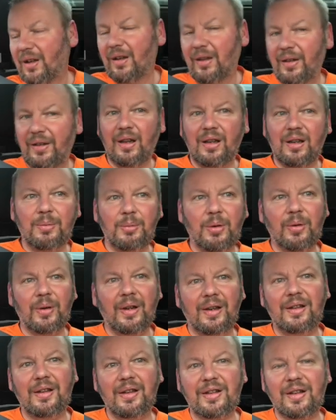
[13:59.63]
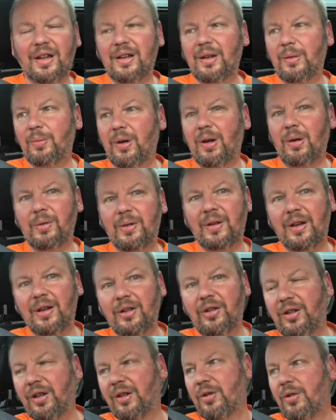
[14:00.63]
Saturday morning I decided what I was going
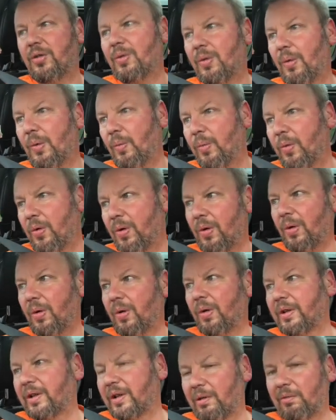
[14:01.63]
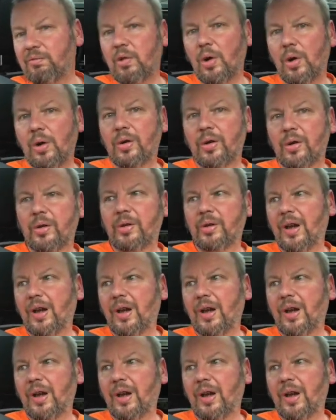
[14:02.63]
to do was run